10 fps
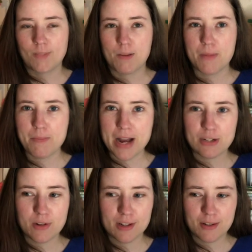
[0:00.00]
My
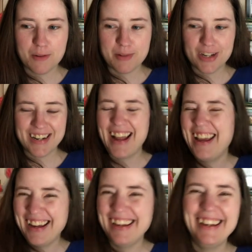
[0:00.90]
patchwork sewing machine.
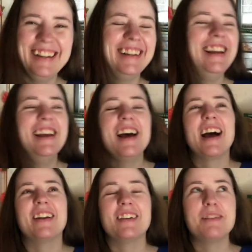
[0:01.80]
I
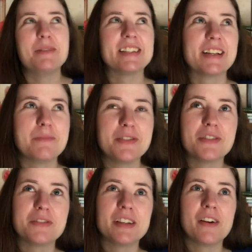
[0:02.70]
know it means like a
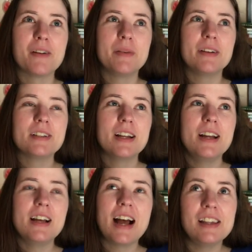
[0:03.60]
musical singer, but
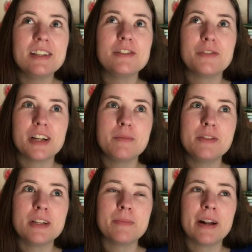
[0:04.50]
I listen to a ton of
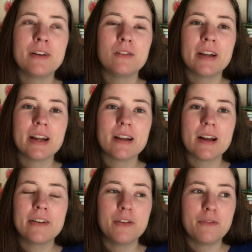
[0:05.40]
music, but I don't like,
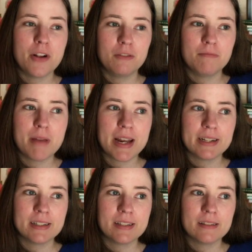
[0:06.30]
I don't follow
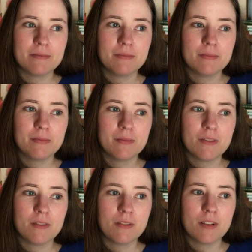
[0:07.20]
bands
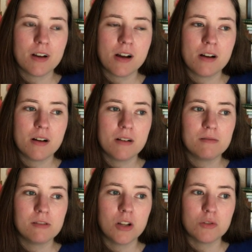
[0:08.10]
uh,
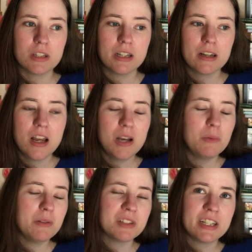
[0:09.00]
closely.
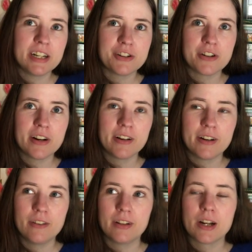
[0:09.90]
When I was a teenager I
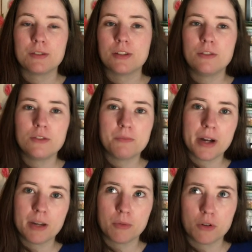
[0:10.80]
did, you know, like I was a huge My
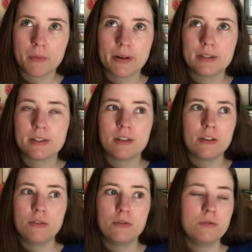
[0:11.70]
Chemical Romance, The
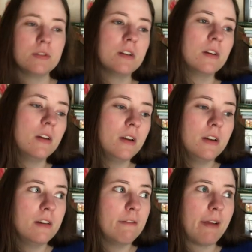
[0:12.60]
Used
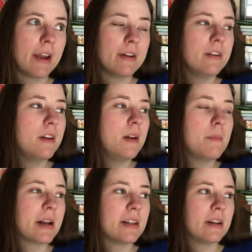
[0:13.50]
fan
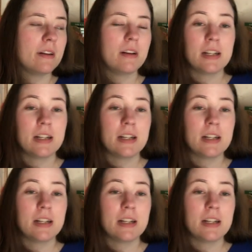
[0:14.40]
back then.